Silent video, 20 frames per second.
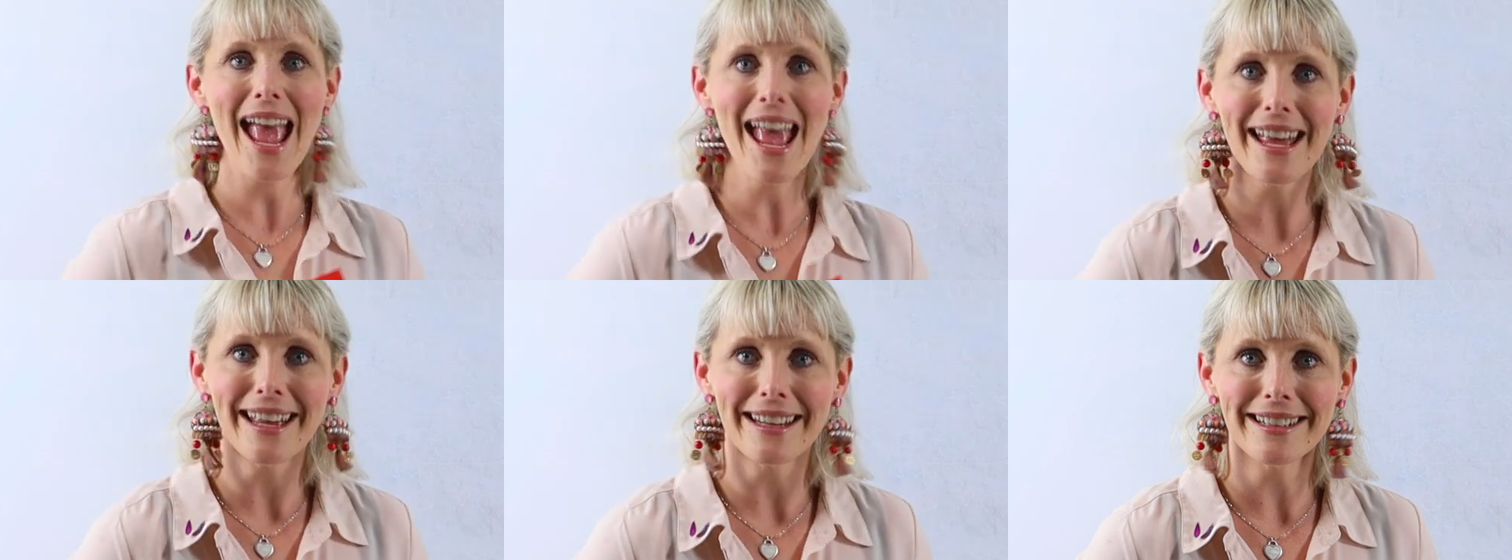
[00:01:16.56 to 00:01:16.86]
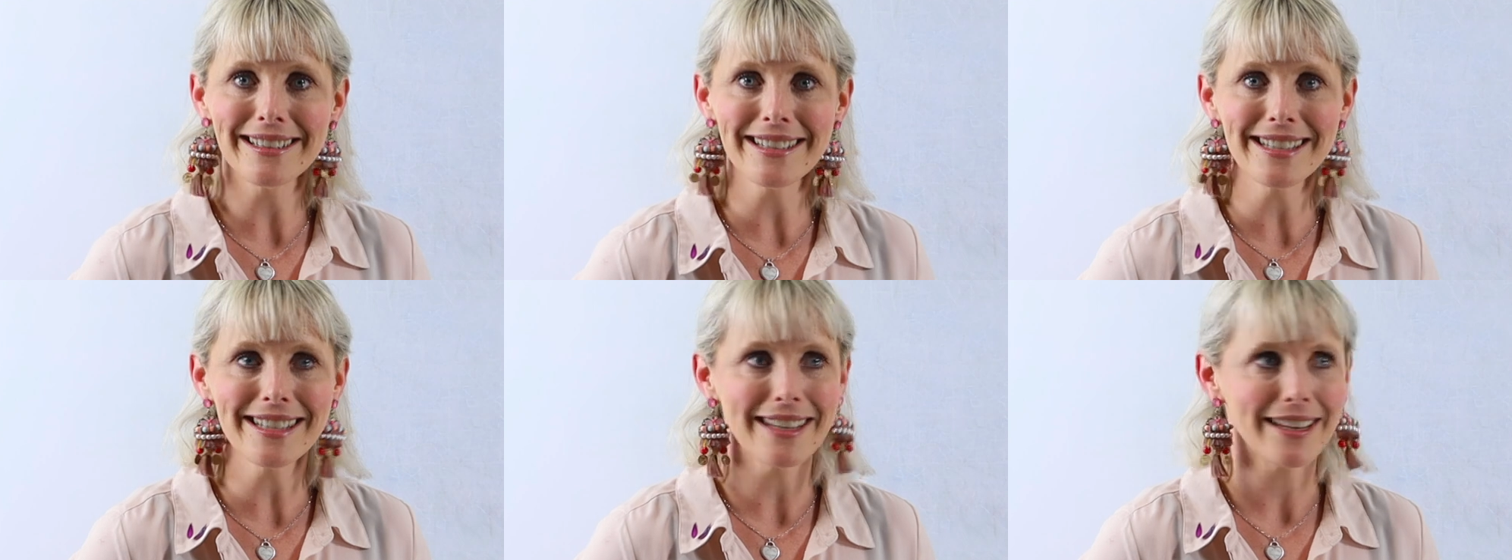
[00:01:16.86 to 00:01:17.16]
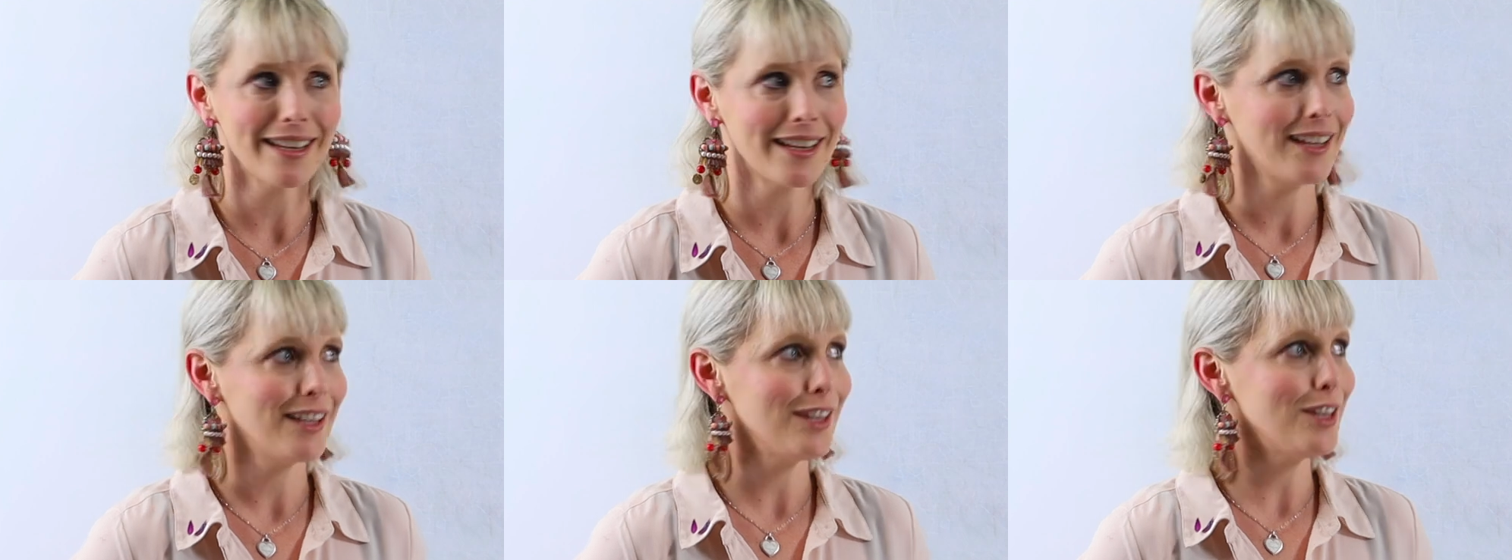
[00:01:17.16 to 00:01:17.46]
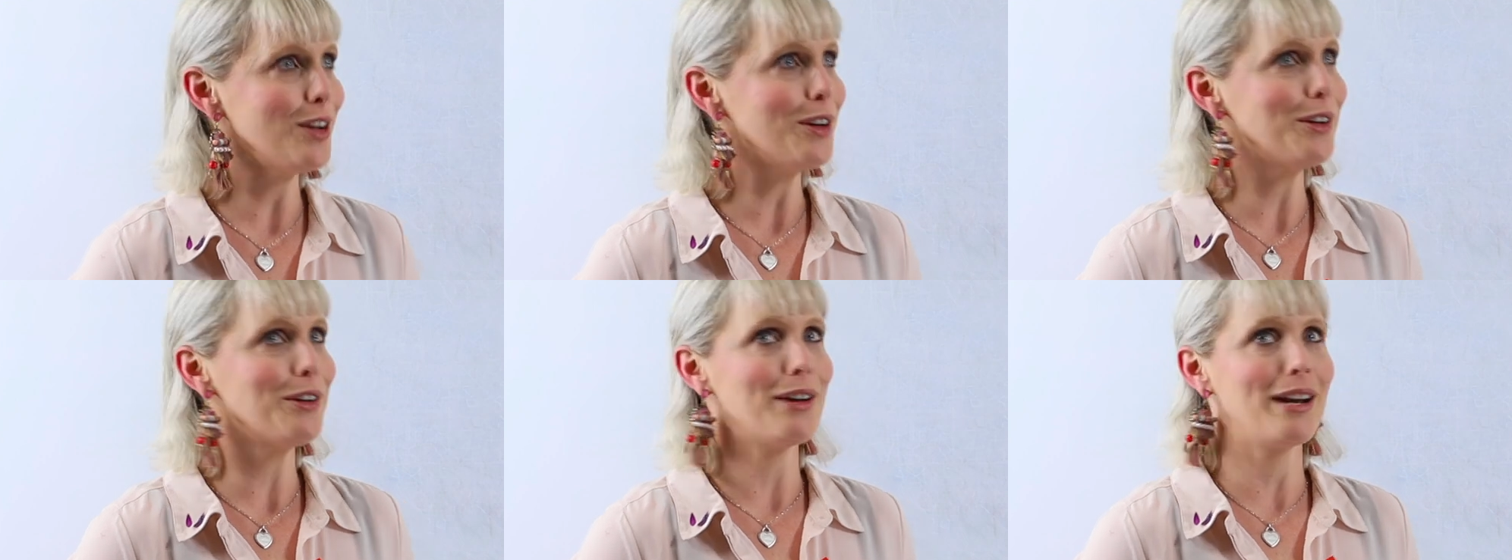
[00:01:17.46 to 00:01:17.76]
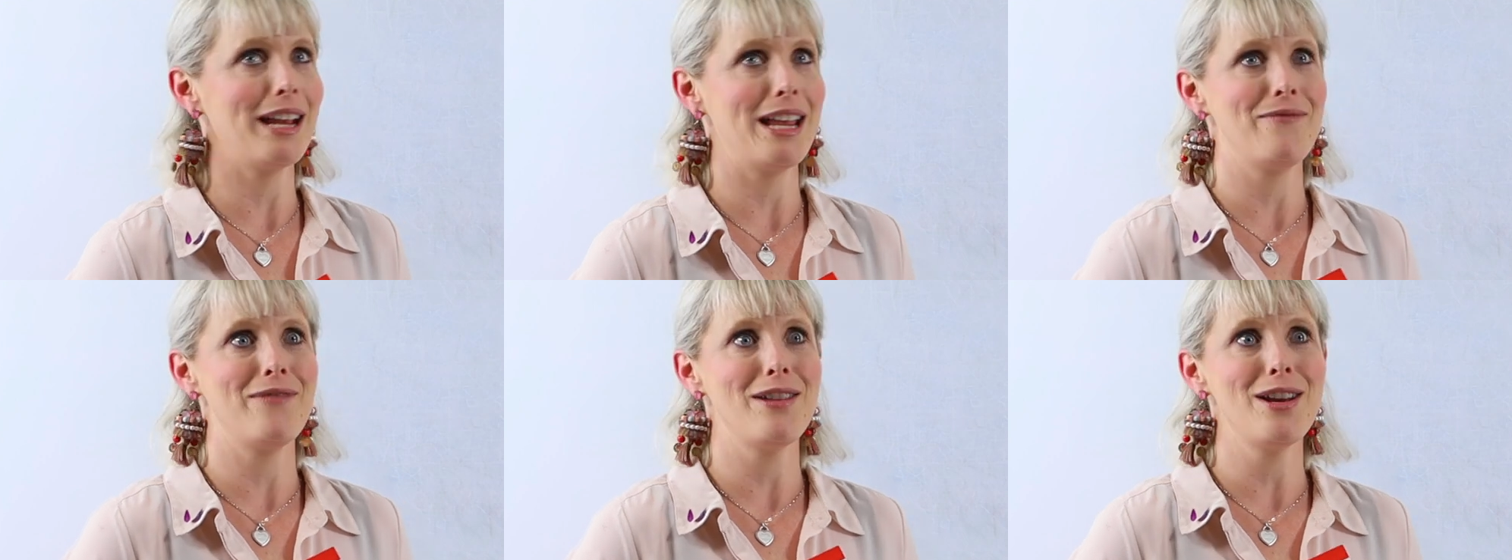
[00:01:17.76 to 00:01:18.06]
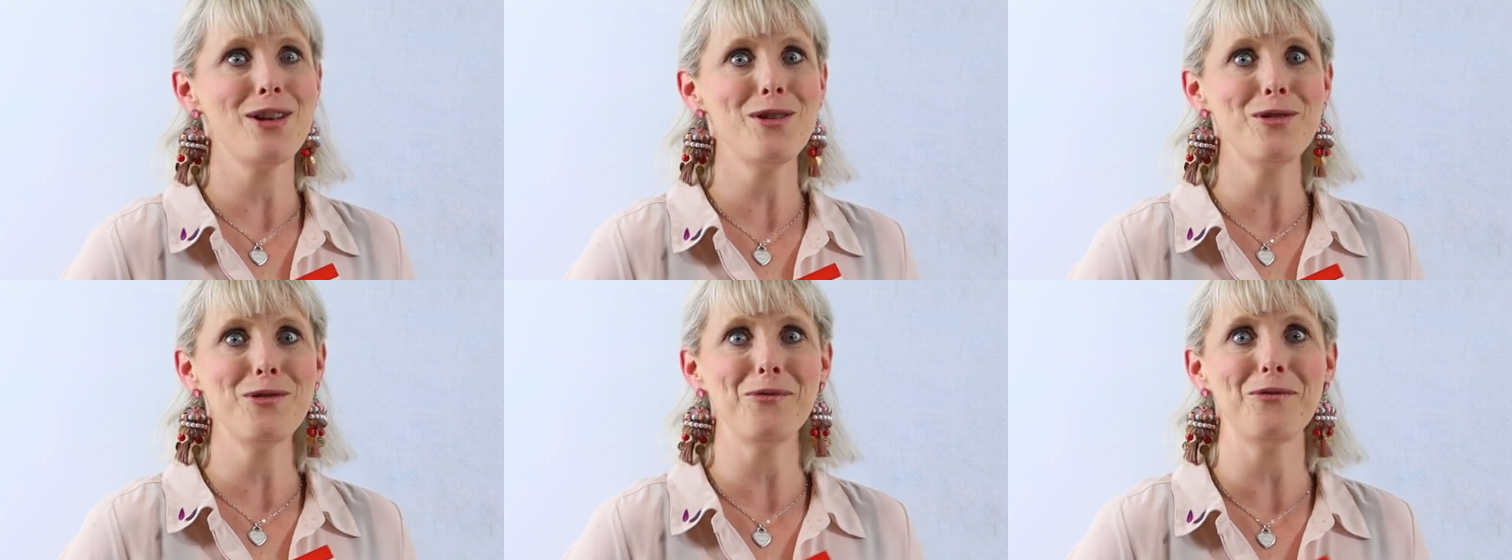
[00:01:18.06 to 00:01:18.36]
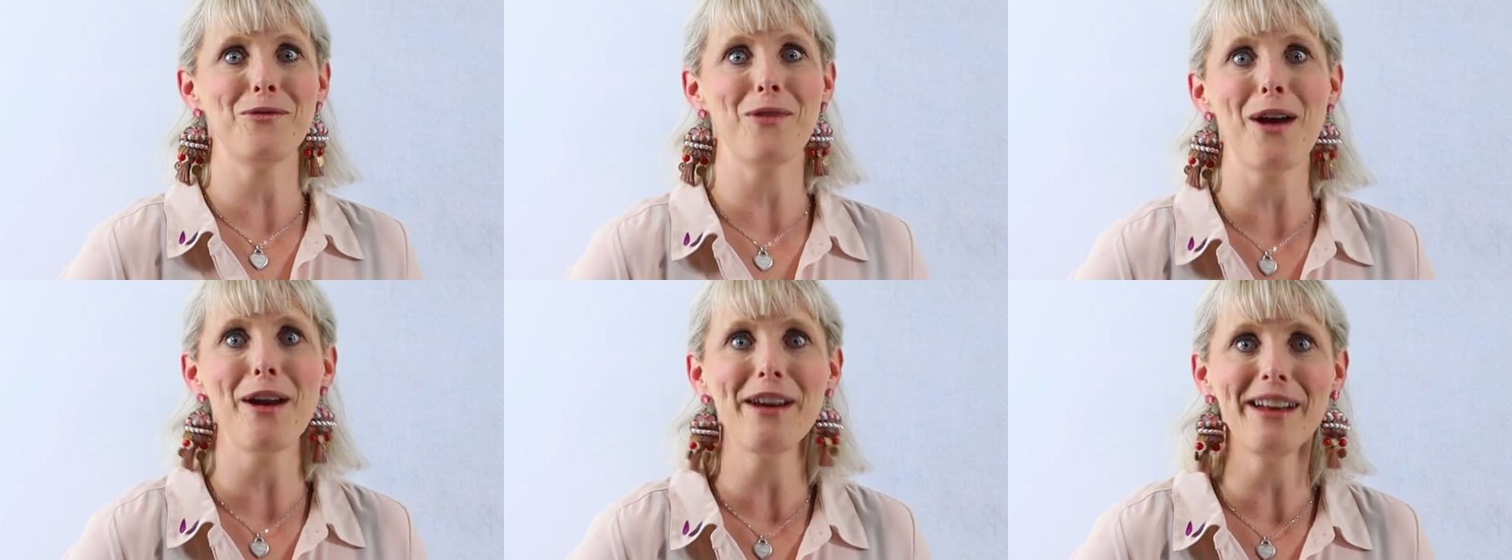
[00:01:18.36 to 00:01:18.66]
And you're not even a
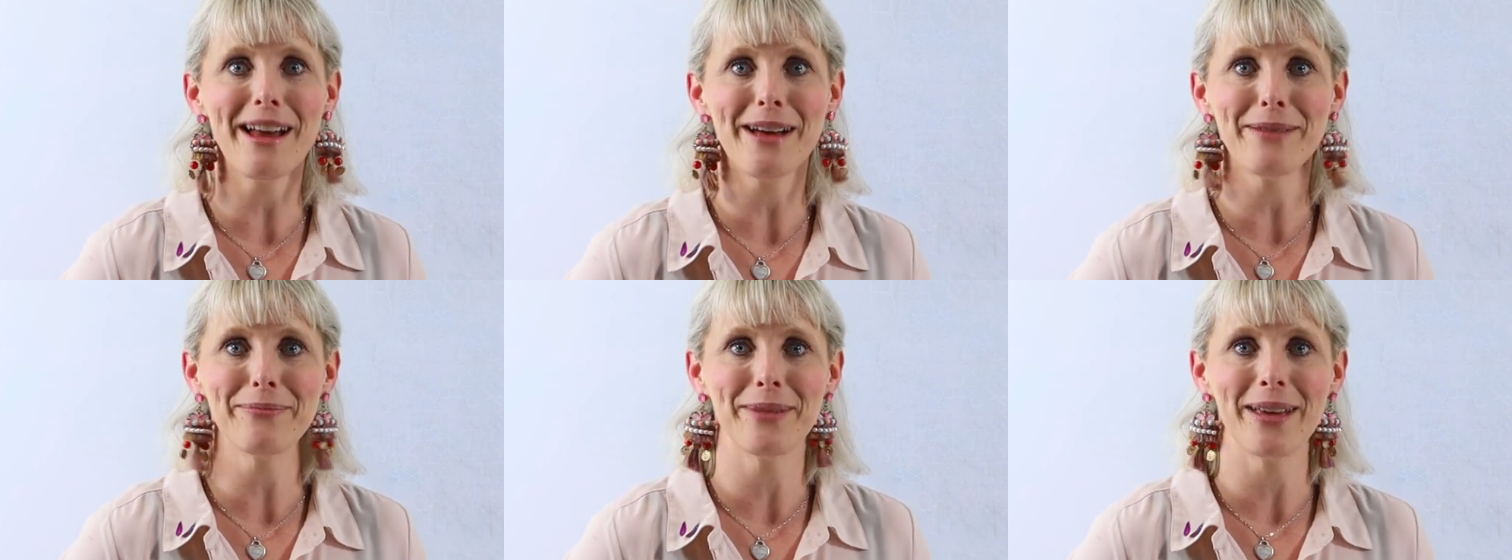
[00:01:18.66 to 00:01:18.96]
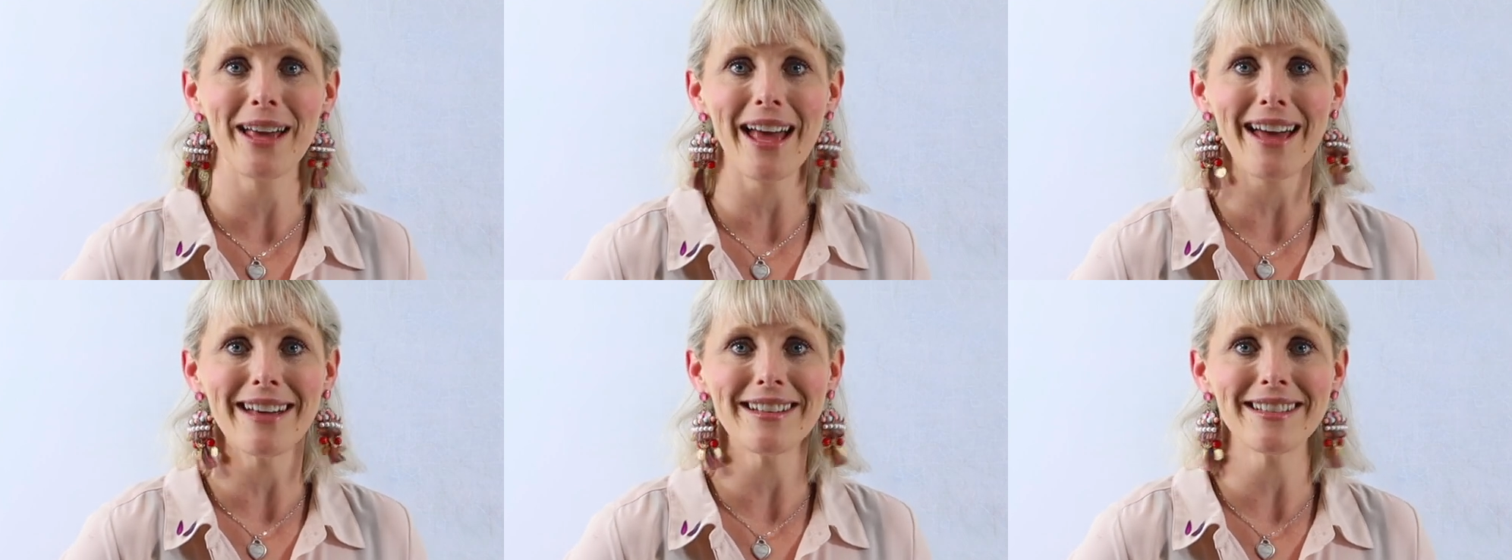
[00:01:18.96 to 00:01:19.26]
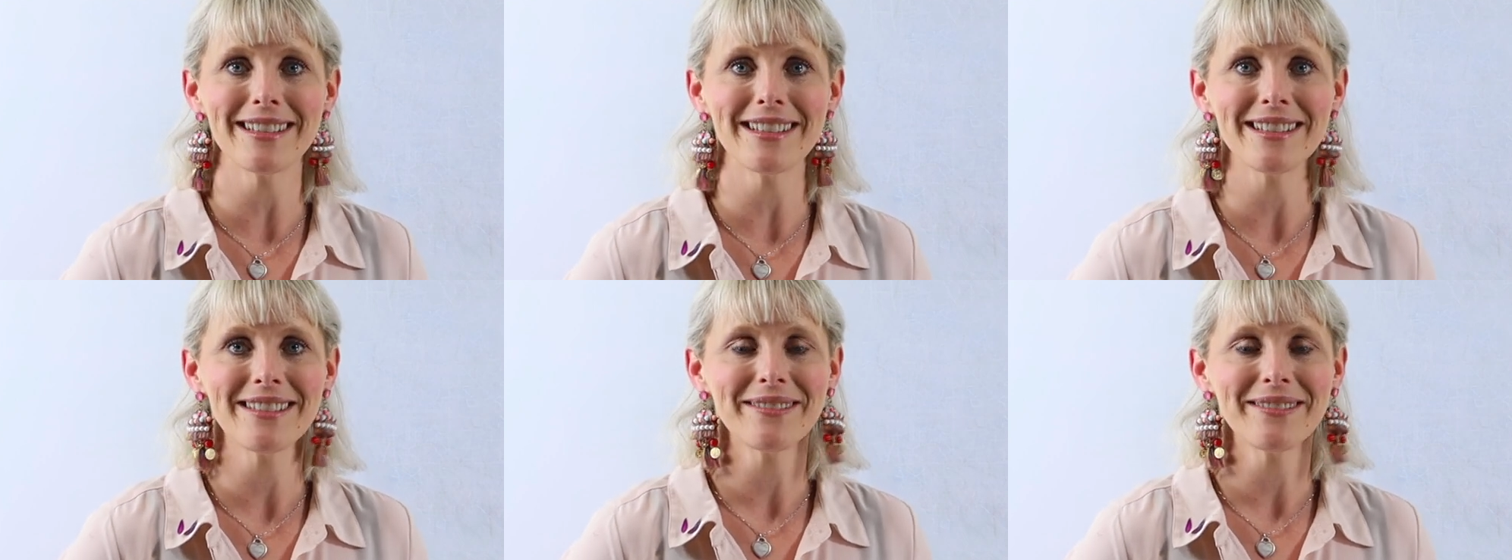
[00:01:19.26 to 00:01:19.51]
grown up yet.